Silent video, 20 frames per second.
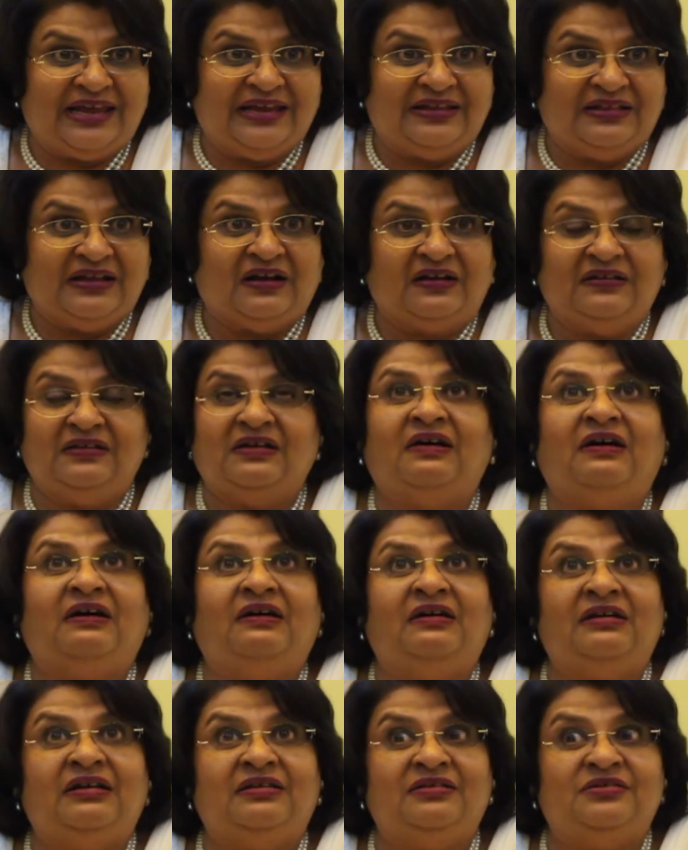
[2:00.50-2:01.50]
like the
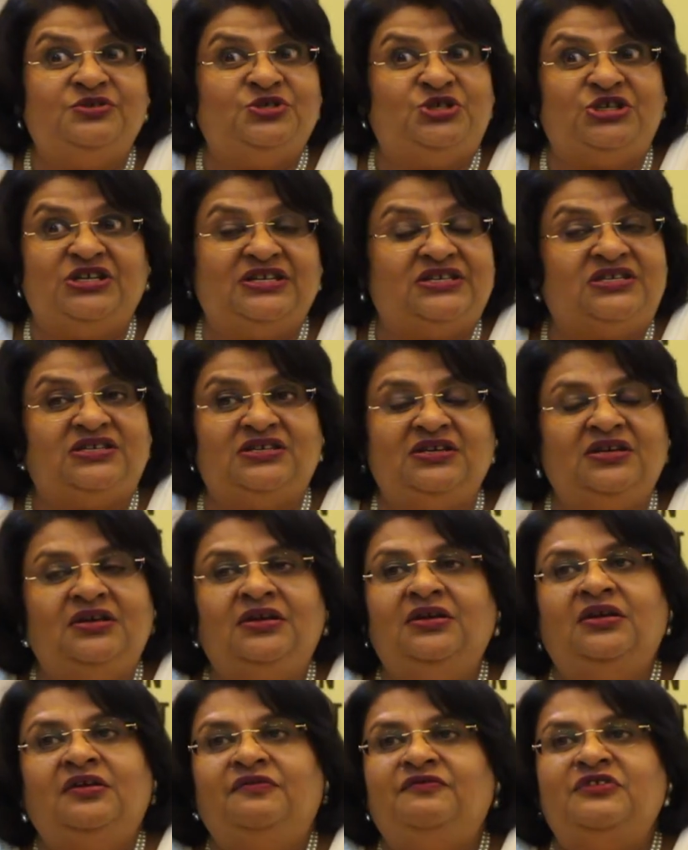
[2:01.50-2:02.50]
Aadhaar and GST,
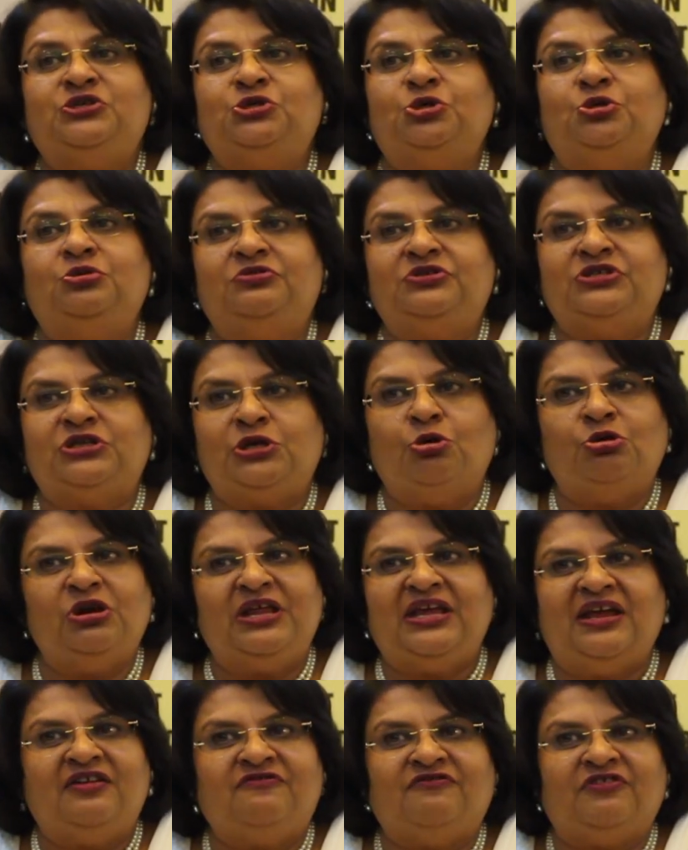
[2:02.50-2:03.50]
we should
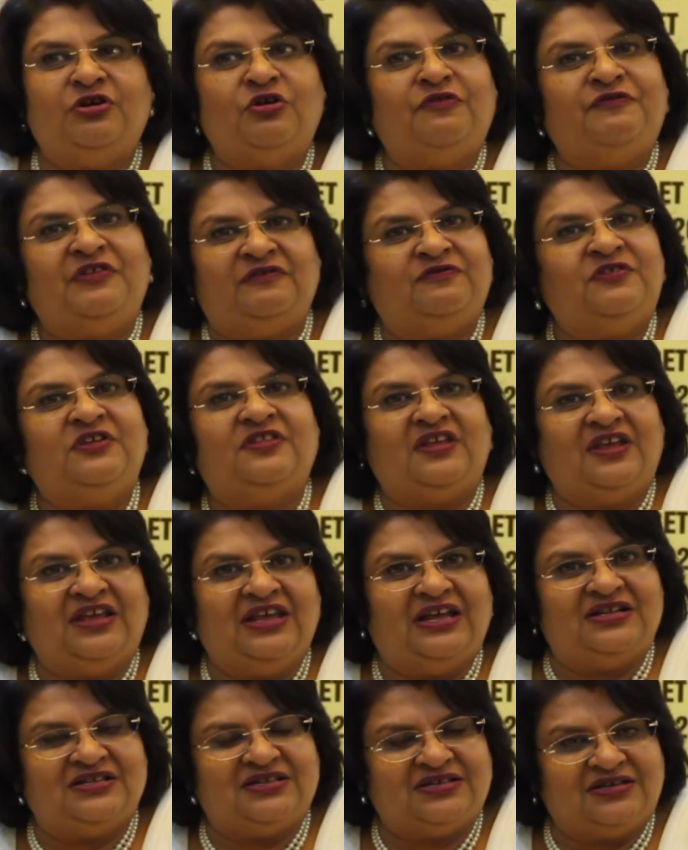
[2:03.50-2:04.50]
slowly get rid of
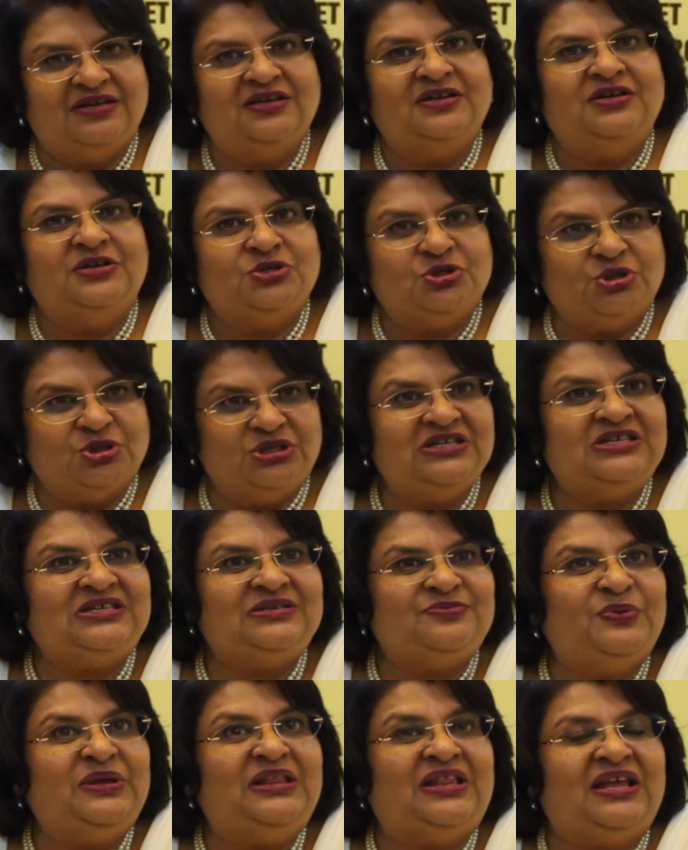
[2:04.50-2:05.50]
everything else. So
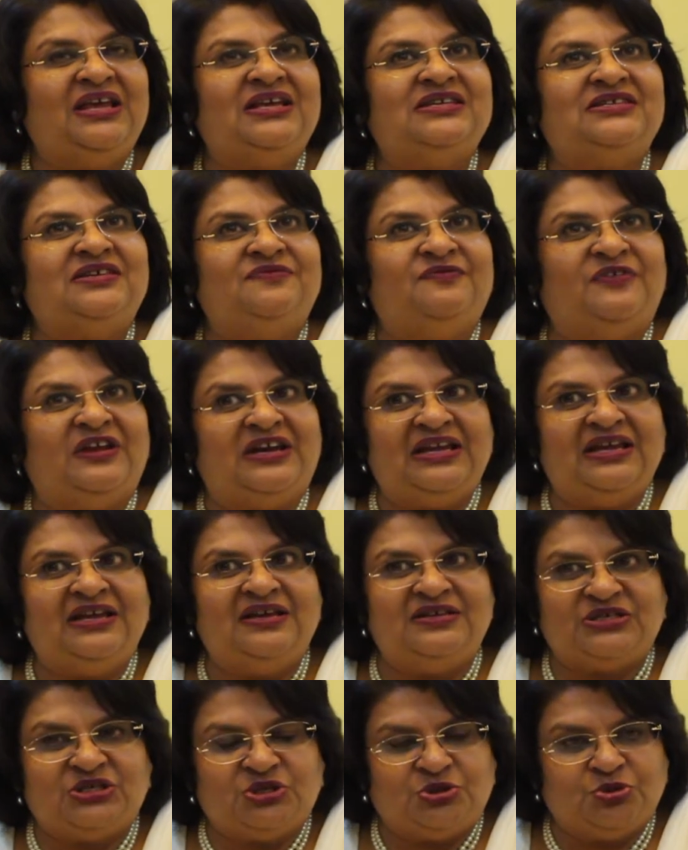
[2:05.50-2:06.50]
this, we think, is a
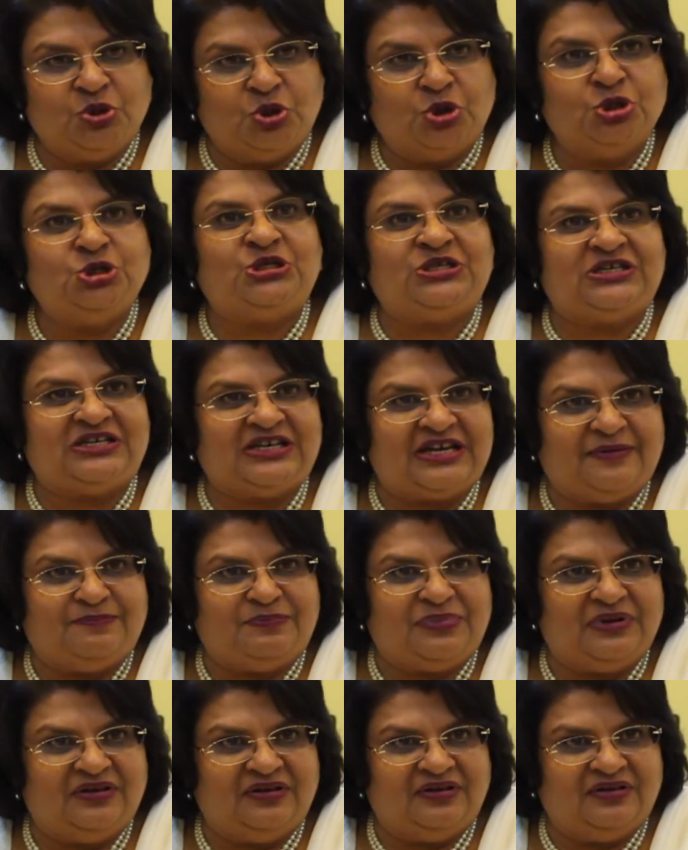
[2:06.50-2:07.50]
very good
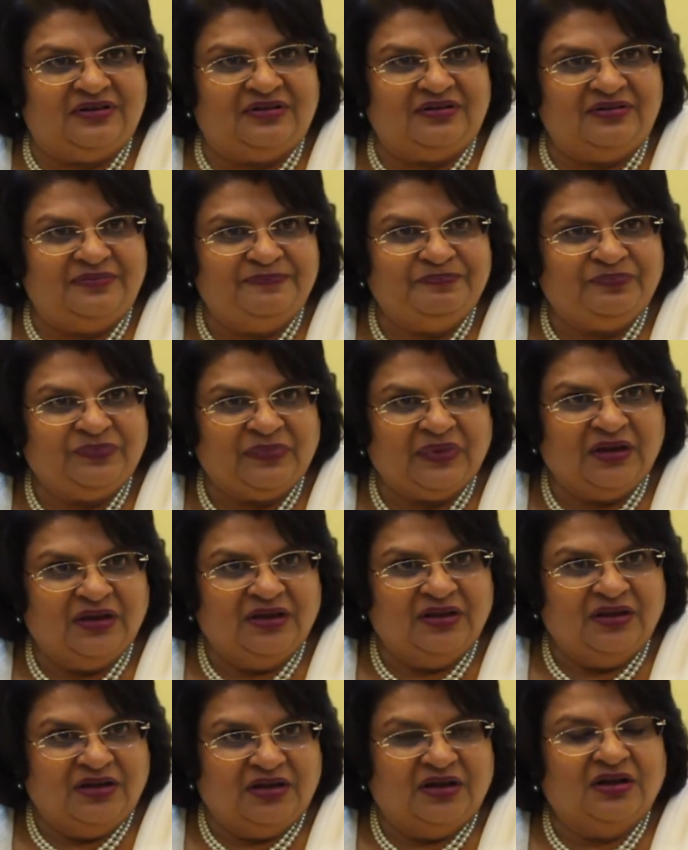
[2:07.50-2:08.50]
step in the,
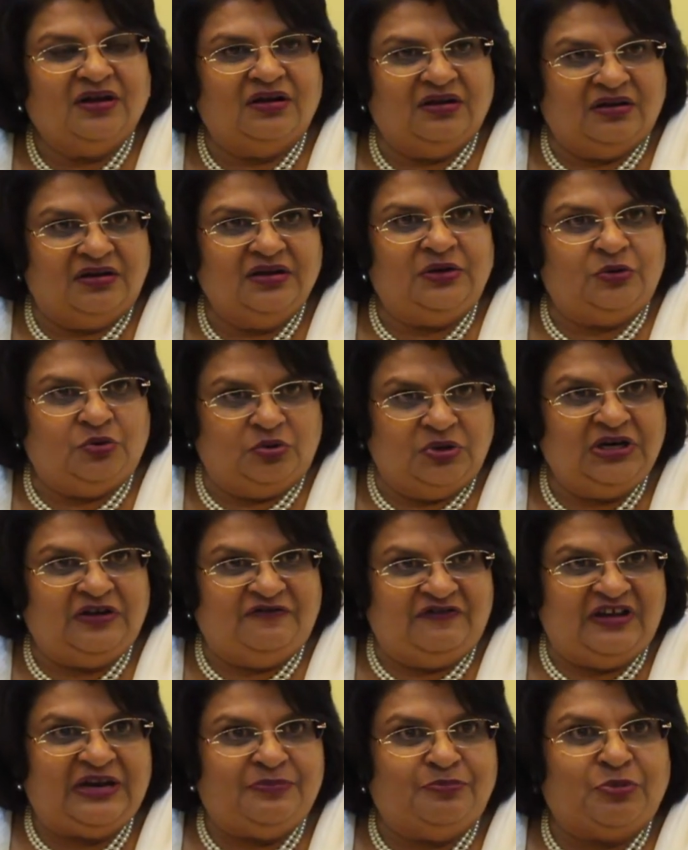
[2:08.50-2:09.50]
in
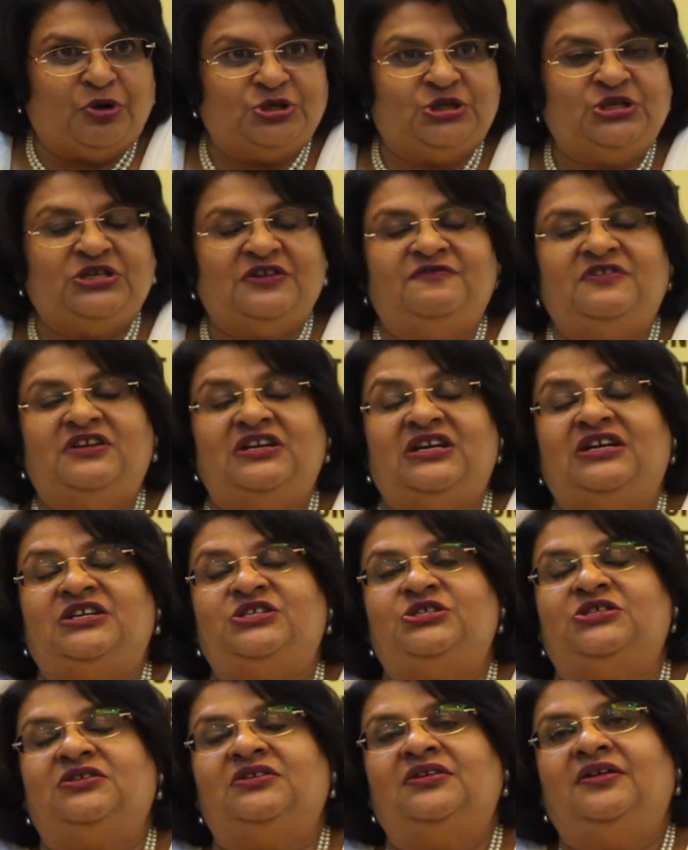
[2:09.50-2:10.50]
a very positive
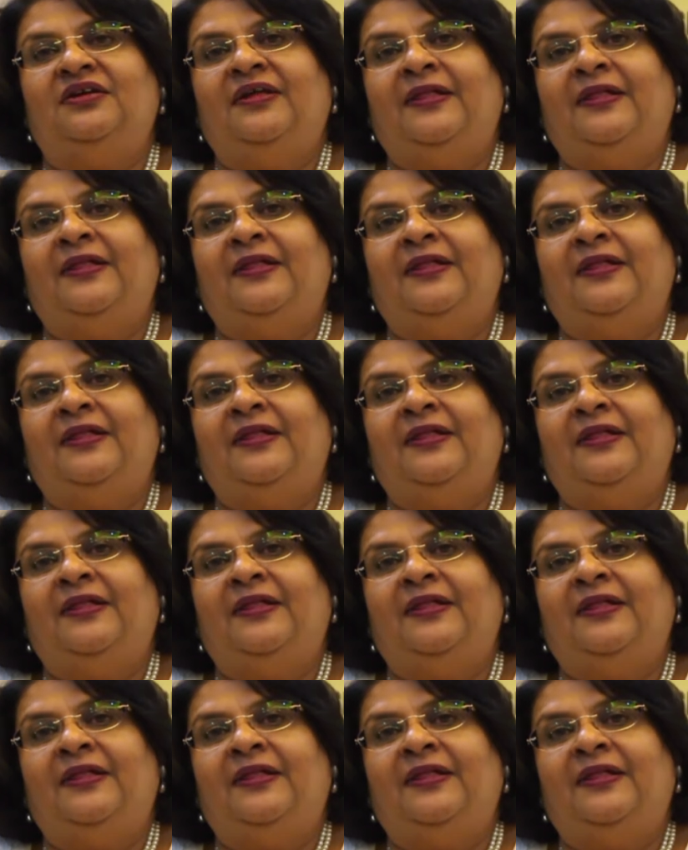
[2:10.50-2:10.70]
direction.